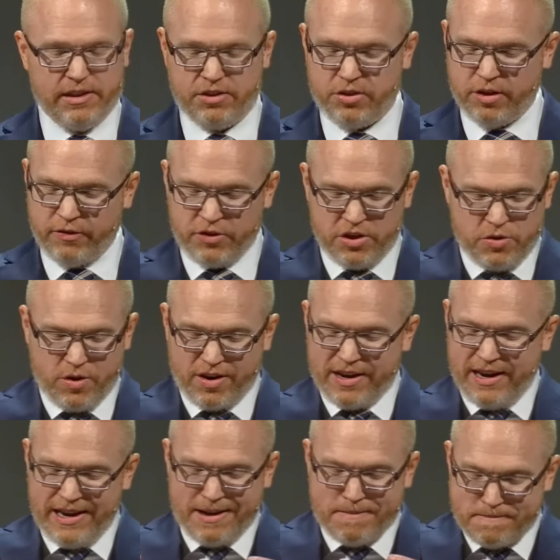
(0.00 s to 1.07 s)
And so if you are
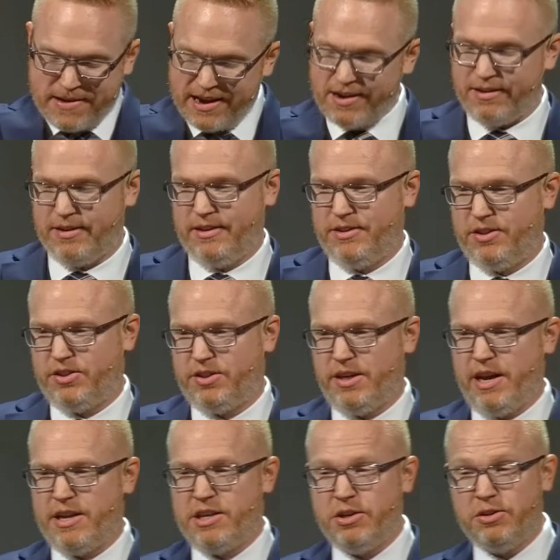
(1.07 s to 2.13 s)
in a
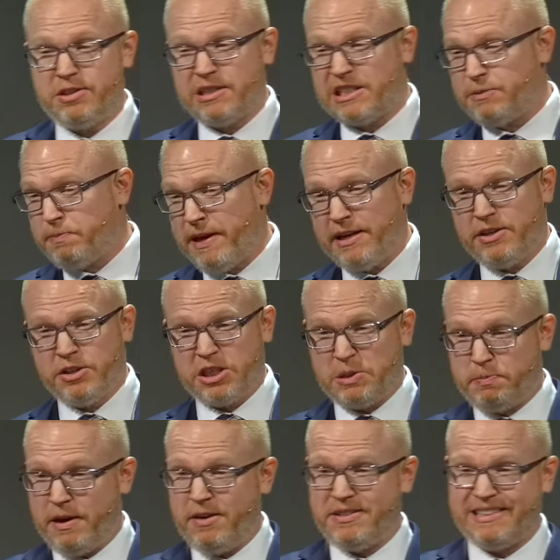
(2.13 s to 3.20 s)
marriage and you suspect your
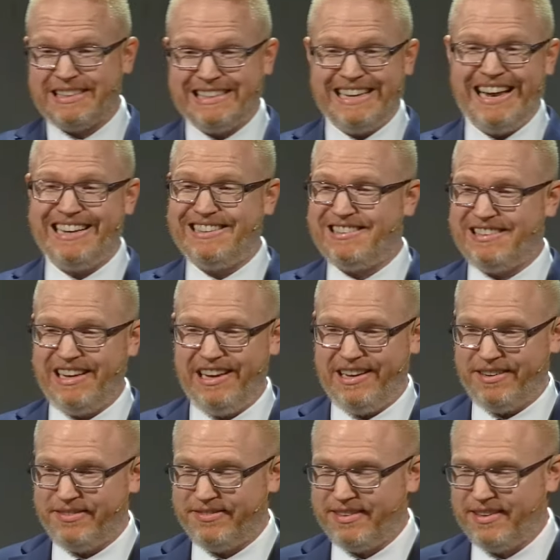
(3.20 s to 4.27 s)
spouse is not
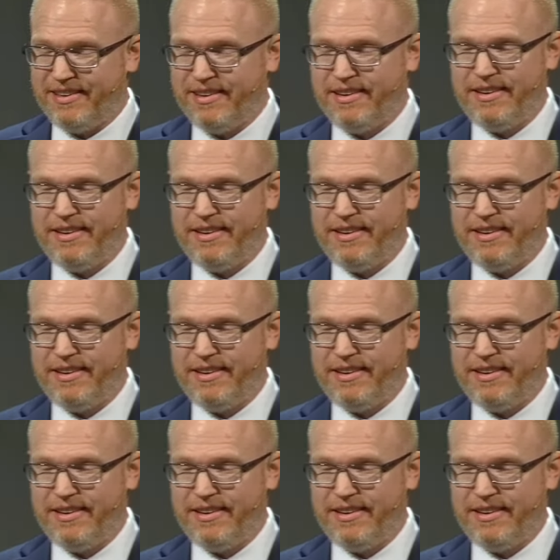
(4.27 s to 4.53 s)
saved,